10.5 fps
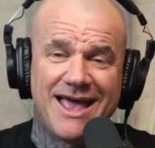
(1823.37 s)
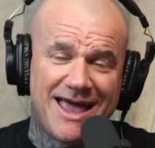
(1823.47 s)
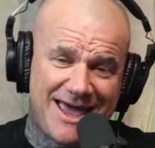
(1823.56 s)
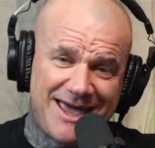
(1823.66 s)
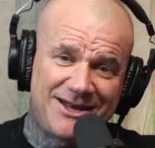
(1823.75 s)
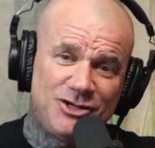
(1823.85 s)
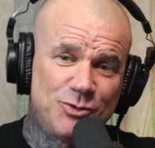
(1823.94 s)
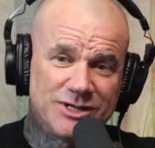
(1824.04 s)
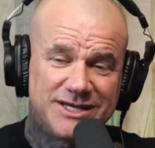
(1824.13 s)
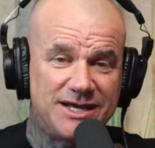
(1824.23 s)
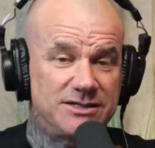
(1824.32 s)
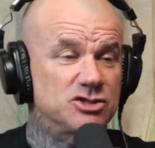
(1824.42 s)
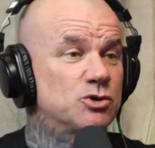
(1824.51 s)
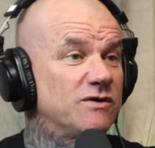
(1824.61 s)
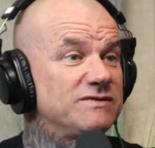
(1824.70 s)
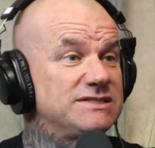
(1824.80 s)
And you would get
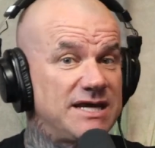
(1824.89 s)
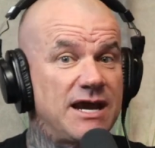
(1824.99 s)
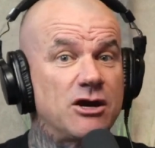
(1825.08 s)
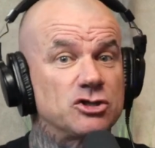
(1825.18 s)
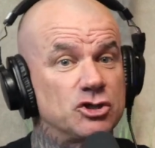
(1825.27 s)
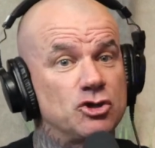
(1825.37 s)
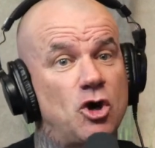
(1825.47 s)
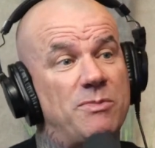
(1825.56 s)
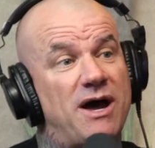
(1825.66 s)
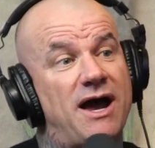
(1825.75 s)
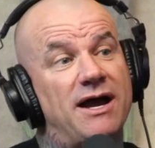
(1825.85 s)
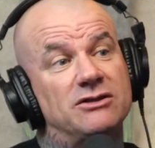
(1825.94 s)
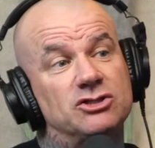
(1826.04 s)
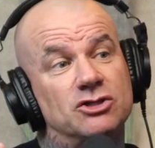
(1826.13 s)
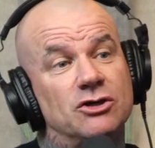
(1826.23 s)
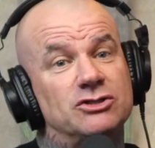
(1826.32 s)
sort of dared to go behind the
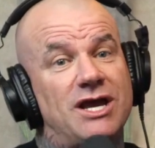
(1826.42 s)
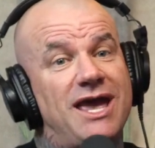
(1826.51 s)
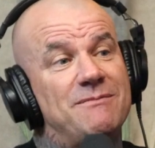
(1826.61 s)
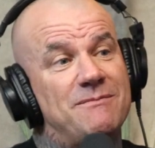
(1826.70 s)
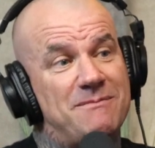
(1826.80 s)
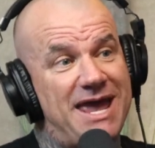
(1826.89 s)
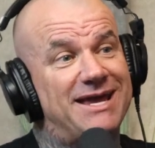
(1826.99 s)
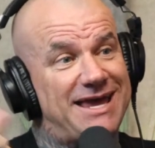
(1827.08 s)
church and make